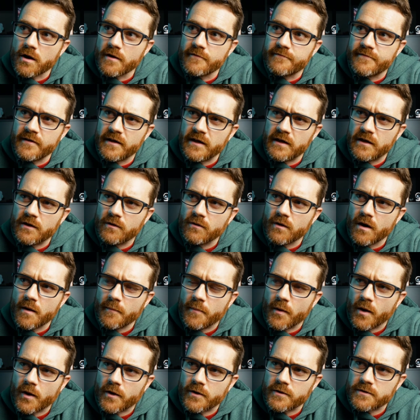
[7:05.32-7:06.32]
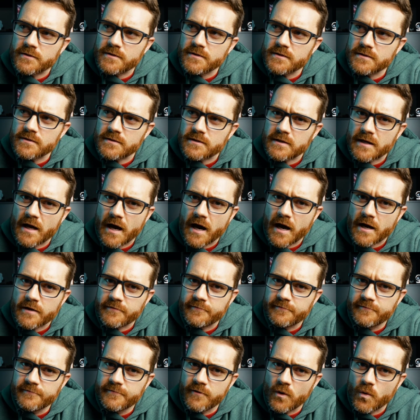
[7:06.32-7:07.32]
a video about the
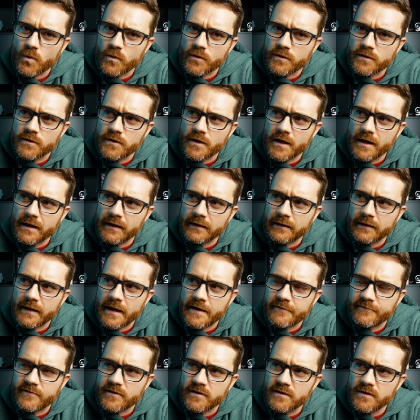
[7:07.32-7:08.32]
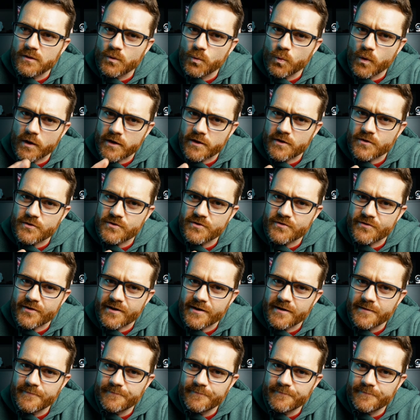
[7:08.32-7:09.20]
iPhone 11. One of those 3.